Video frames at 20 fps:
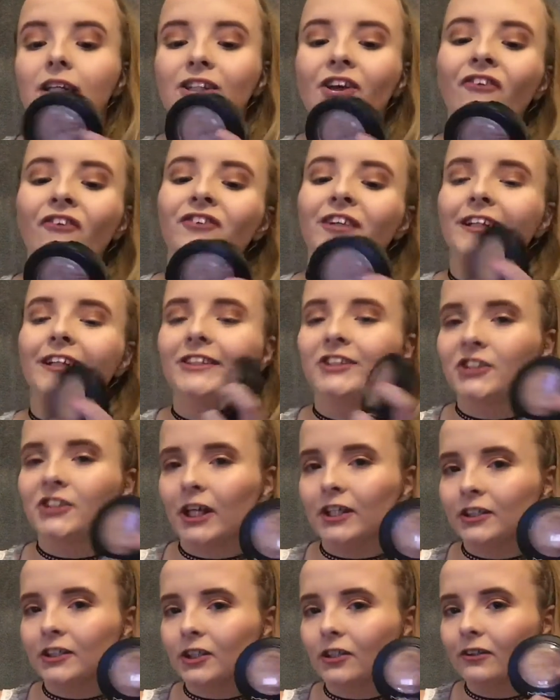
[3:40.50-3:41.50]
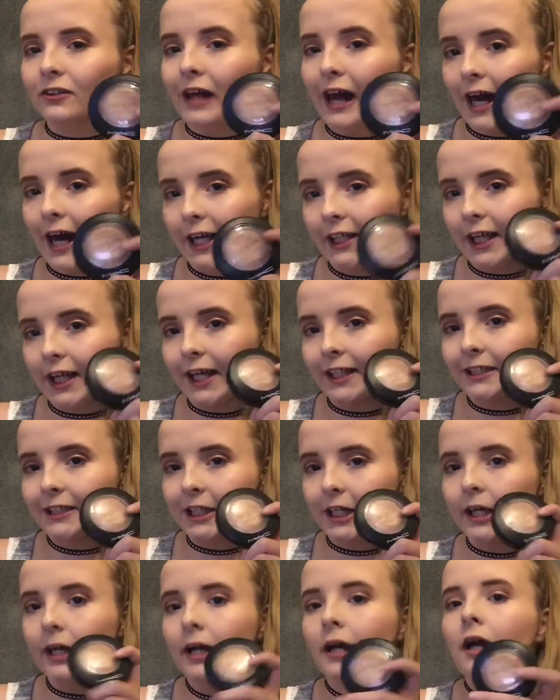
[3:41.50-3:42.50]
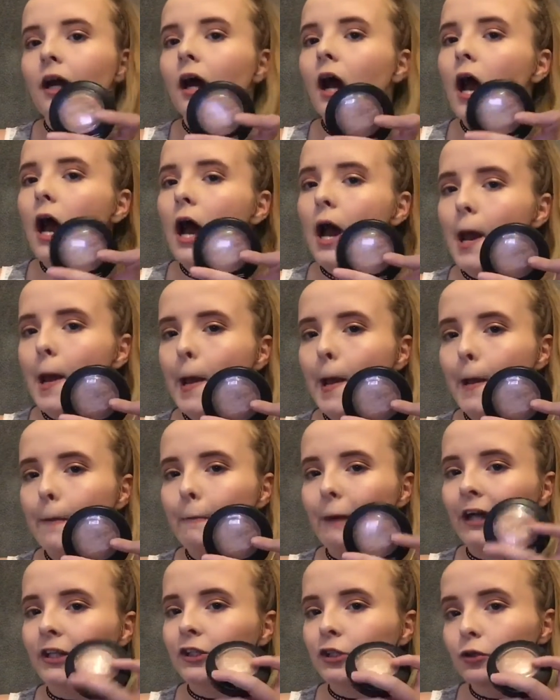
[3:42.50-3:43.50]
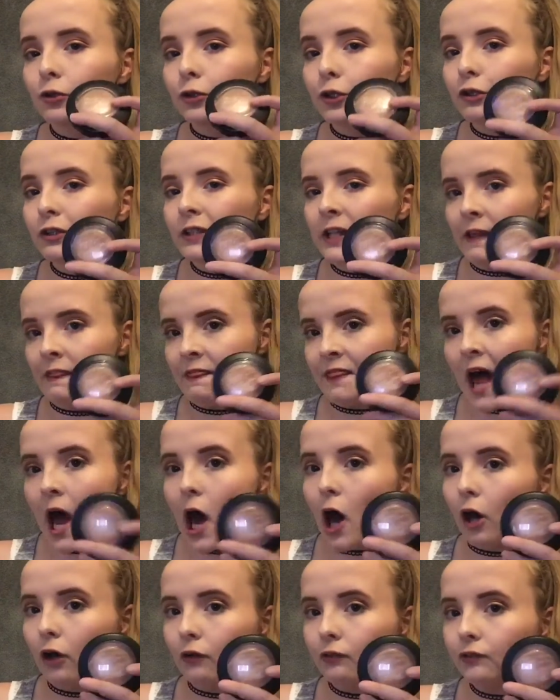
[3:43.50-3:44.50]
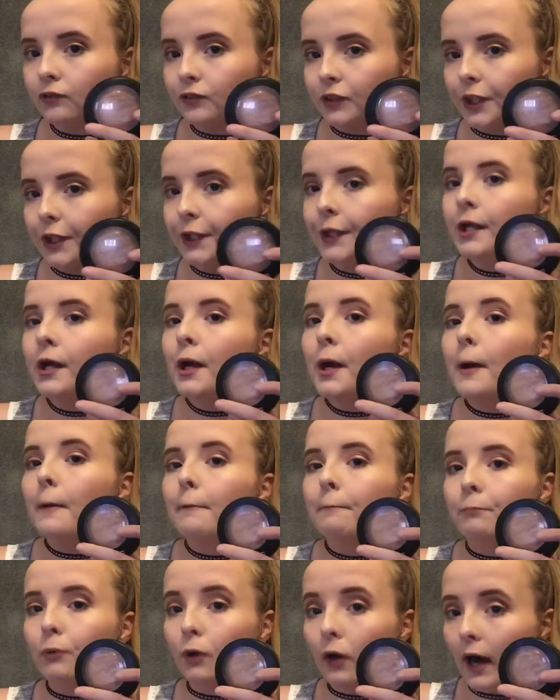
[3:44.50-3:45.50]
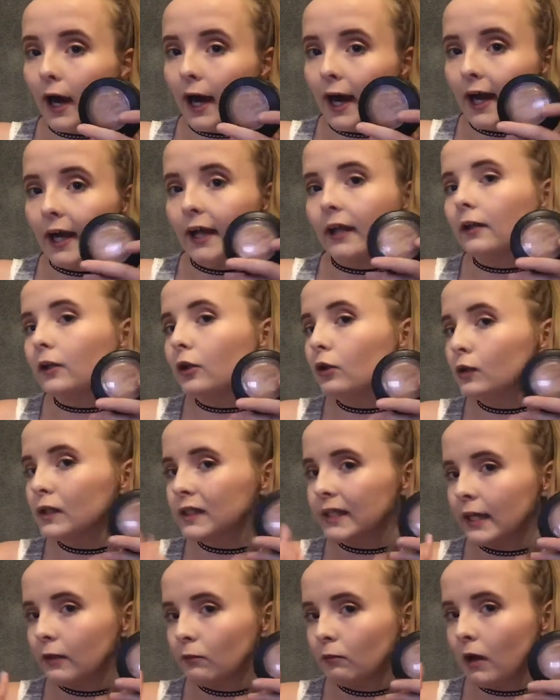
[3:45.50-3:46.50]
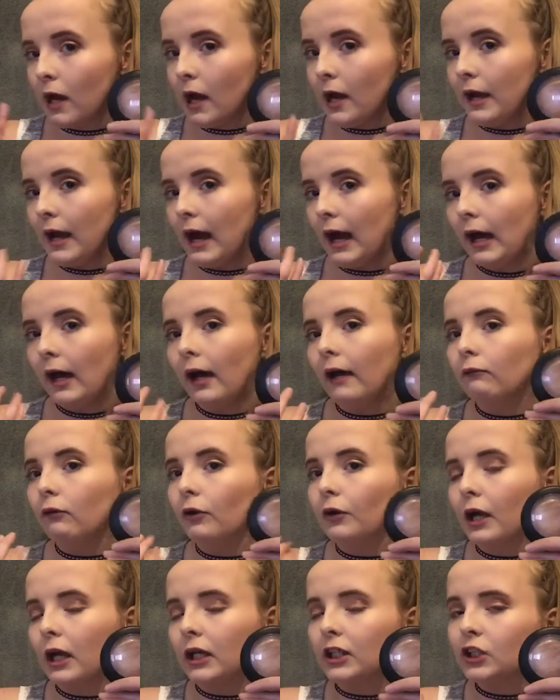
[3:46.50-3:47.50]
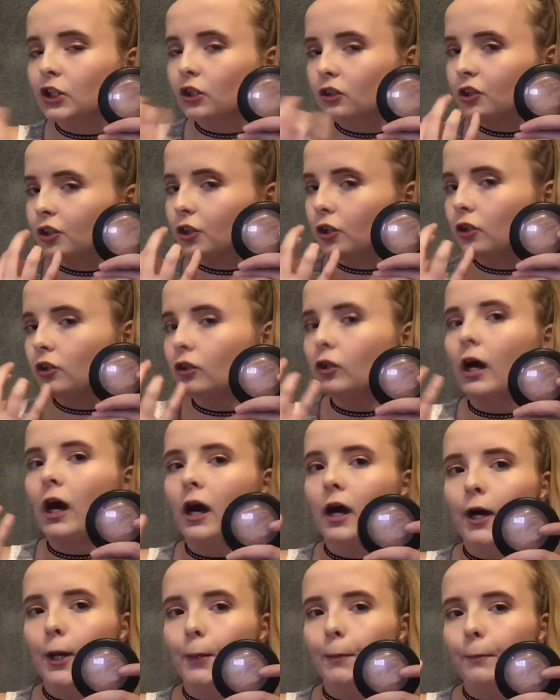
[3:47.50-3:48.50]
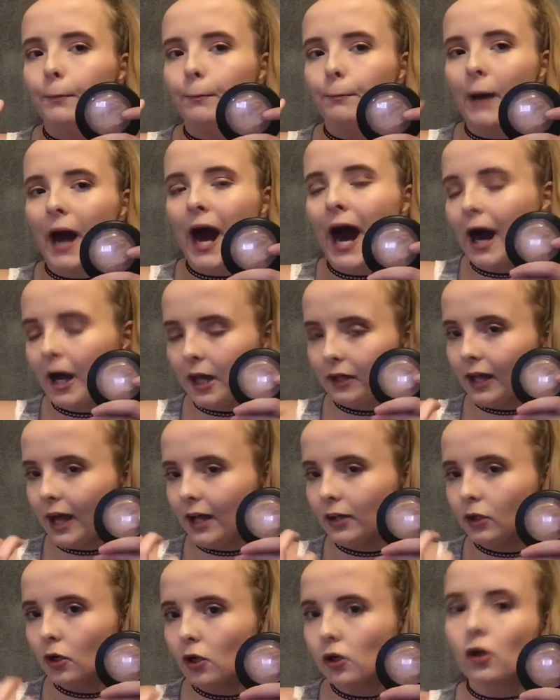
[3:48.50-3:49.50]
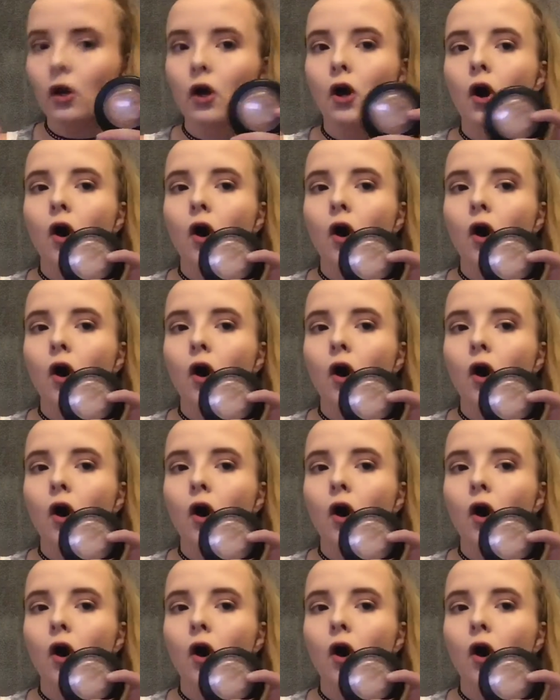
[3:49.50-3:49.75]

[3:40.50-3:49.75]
Soft and Gentle highlighter. I don't use it that often, but I use it when I want a subtle highlight look,